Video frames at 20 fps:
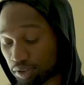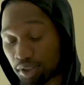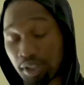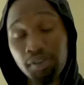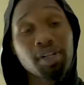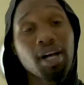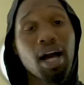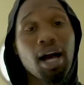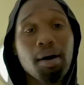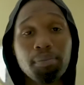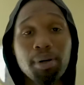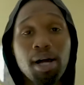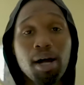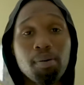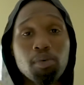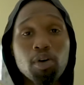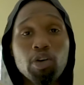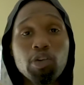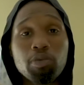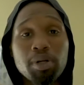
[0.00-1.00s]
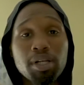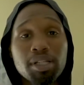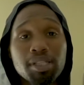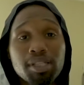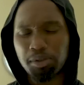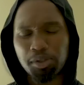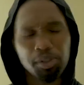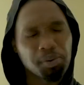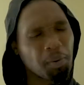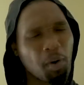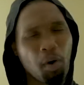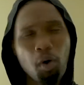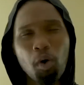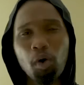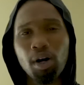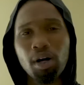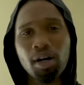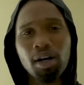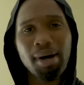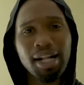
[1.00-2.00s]
full of compound movements, some
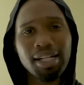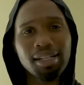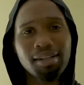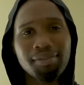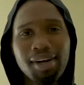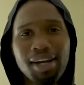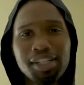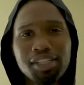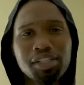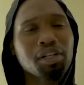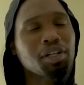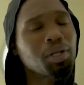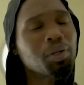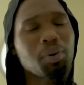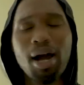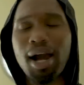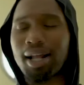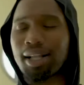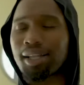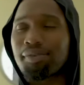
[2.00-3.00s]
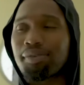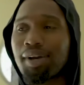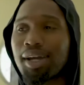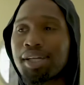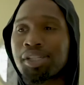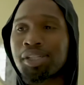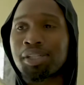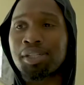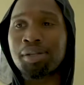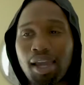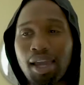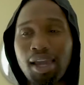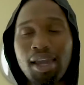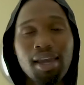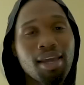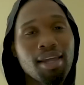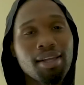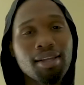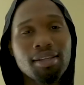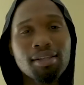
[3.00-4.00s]
core activation, glute activation,
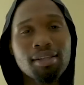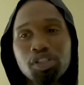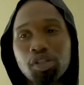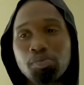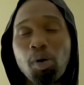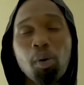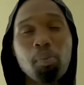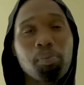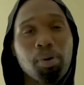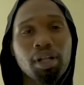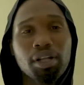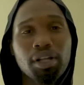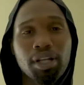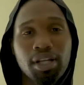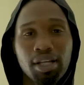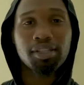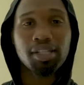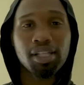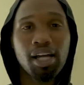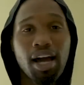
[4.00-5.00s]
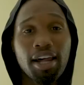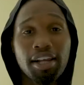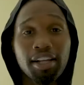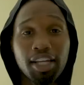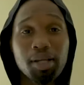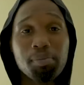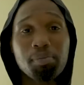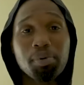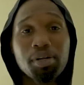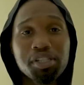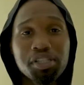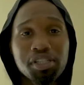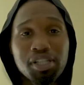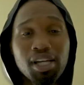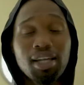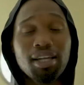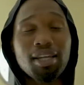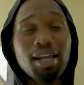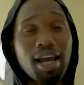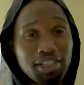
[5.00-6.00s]
and some mobility to kind of keep us
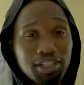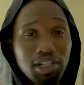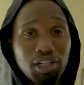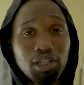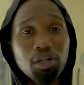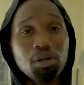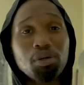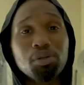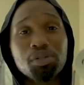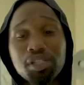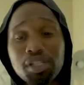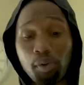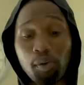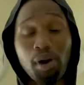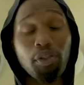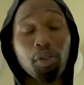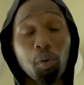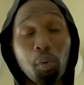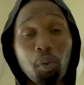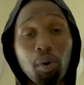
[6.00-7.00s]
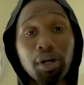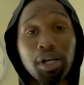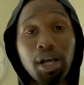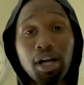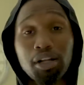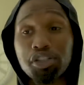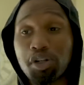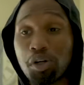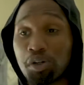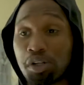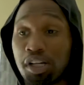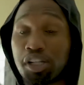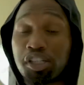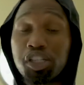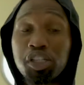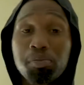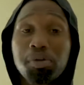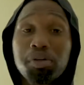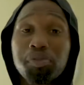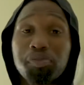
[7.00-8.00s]
nice and loose throughout the workout. So it
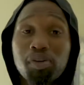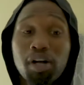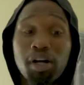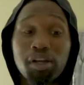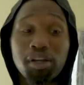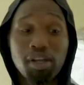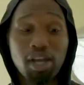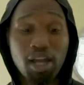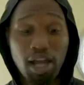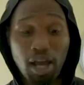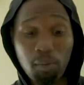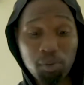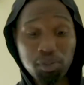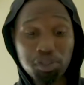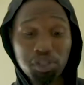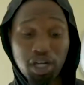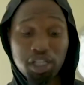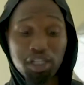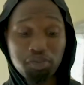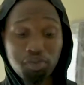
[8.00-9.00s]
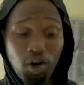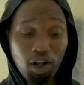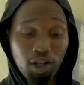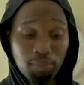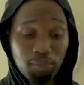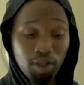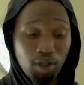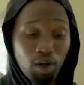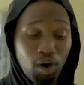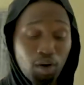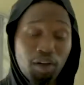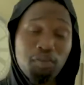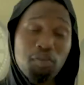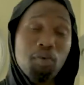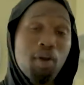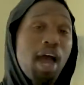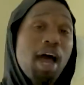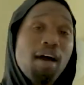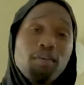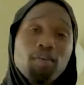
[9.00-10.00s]
should be fun. I want you guys to follow me along. If
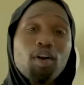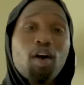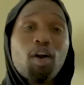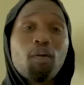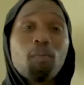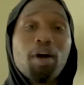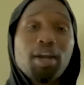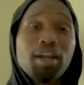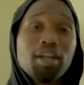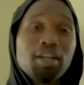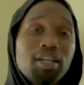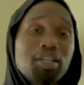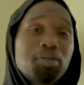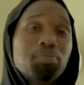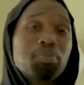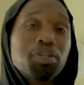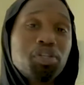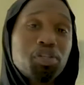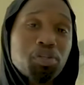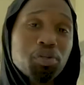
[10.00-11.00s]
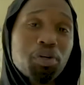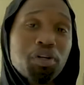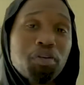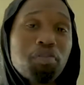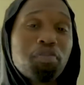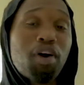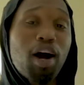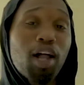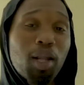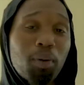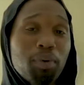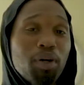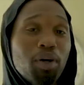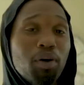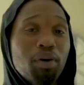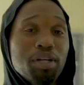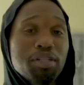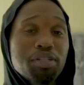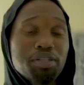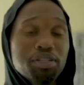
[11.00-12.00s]
you haven't already, already, let's be sure to follow me
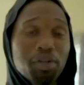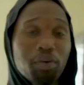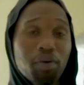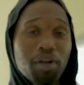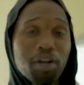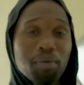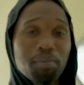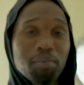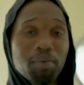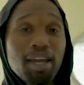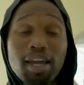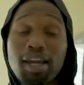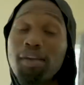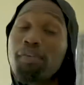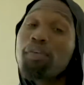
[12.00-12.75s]
on Instagram. And